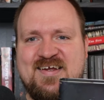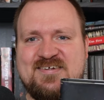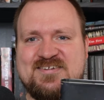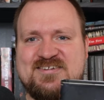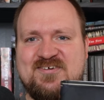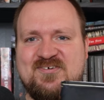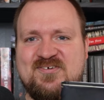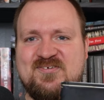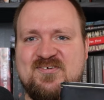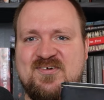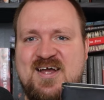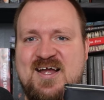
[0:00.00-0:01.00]

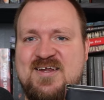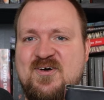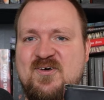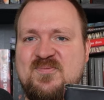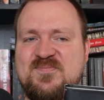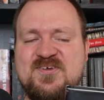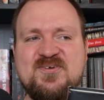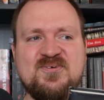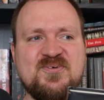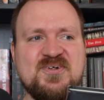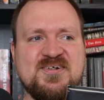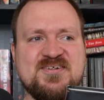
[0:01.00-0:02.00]
So I hope
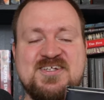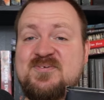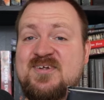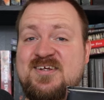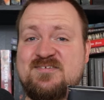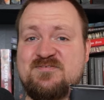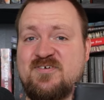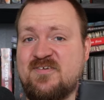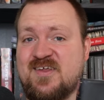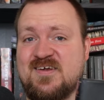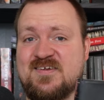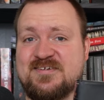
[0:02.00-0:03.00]
you tune in for
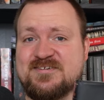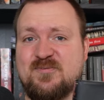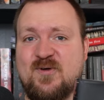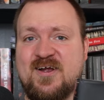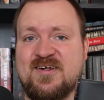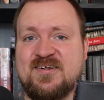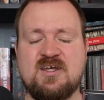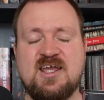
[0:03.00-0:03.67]
that as well.